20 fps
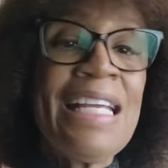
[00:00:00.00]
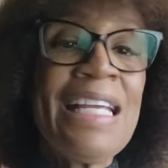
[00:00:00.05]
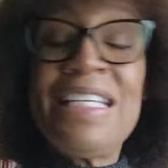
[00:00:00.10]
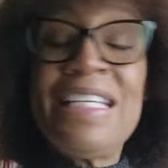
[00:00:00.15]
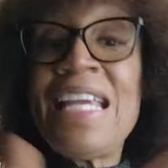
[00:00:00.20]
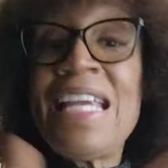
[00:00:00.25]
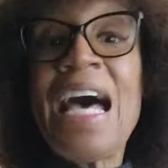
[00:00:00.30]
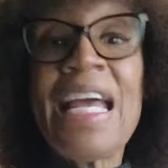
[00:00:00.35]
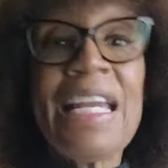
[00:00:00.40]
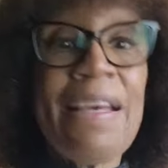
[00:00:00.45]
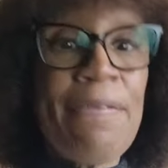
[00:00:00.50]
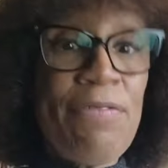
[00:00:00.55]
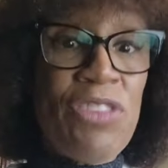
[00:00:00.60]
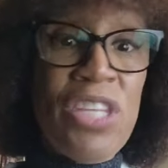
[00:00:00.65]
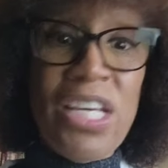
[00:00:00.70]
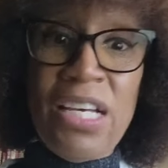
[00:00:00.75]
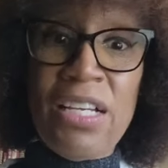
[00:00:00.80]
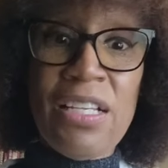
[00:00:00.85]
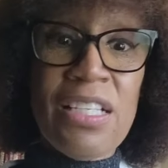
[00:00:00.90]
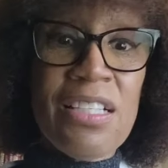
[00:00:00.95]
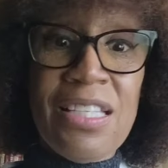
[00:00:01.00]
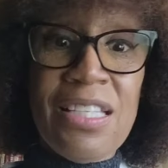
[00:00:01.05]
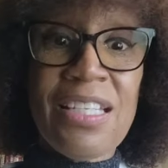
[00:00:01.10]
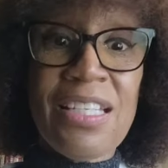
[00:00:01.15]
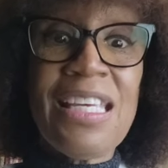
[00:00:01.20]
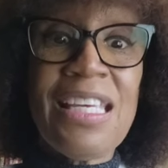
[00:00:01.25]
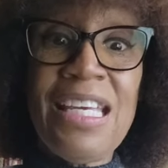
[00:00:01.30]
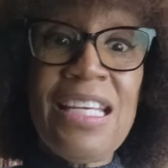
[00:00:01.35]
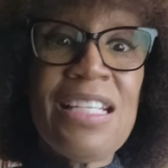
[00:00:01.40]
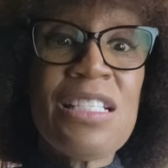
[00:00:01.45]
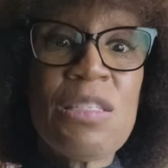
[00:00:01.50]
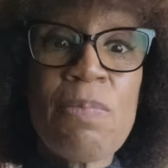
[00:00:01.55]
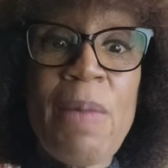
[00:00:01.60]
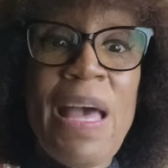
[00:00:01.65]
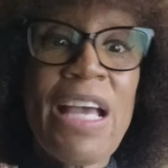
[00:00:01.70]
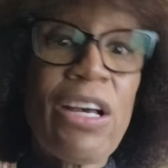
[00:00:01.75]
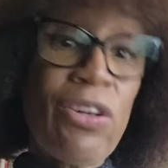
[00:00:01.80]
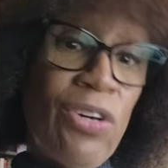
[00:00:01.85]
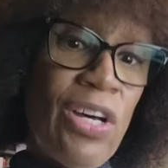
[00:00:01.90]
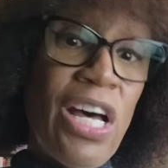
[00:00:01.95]
None of the kids
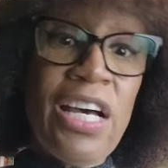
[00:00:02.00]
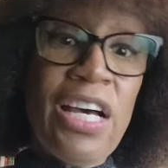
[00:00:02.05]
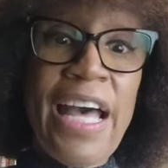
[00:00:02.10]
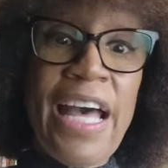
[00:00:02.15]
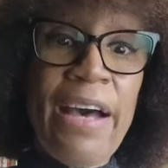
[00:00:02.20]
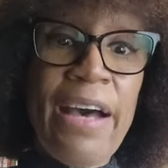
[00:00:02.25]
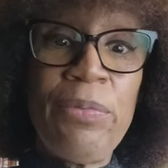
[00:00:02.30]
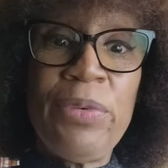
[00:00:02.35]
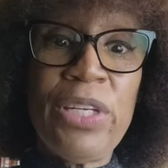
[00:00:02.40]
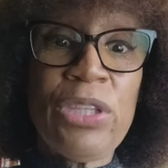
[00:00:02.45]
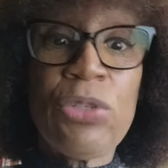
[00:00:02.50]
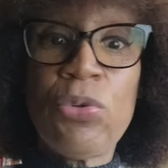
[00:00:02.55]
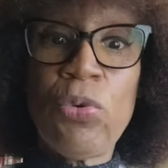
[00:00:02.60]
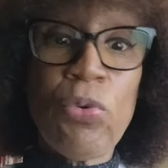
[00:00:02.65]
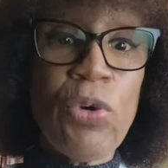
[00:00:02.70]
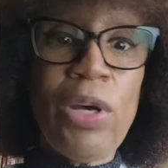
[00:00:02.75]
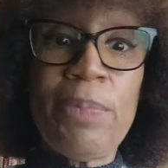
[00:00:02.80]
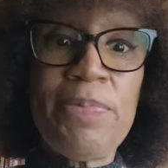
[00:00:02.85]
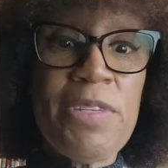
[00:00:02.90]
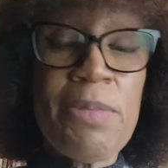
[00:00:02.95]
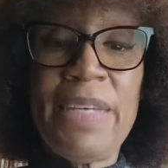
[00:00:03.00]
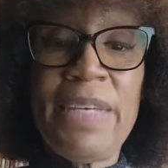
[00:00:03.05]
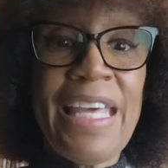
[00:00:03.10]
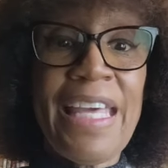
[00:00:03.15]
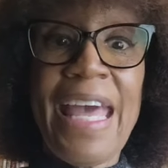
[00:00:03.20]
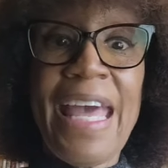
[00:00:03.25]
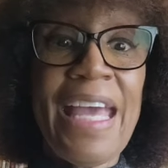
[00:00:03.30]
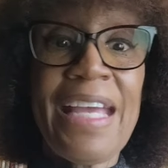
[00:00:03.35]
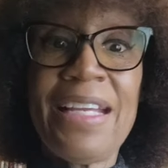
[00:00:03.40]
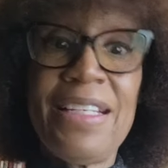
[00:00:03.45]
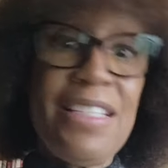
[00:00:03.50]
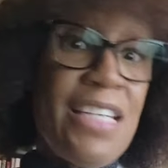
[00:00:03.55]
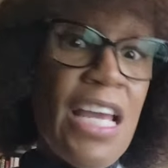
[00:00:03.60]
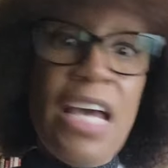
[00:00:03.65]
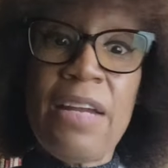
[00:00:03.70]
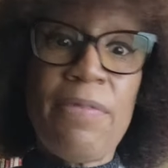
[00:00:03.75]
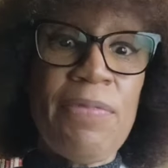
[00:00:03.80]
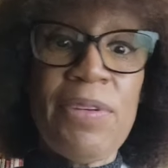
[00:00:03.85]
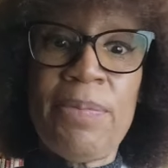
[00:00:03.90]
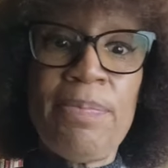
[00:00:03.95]
Michael hung out with grew up to be gay.
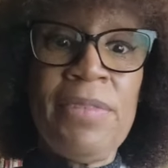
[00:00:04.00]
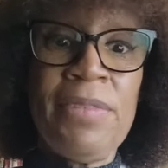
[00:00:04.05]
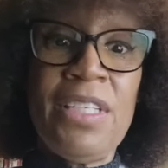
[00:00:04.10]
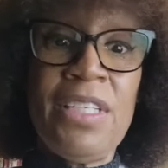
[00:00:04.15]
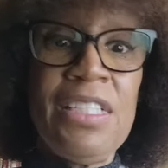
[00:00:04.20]
None of them.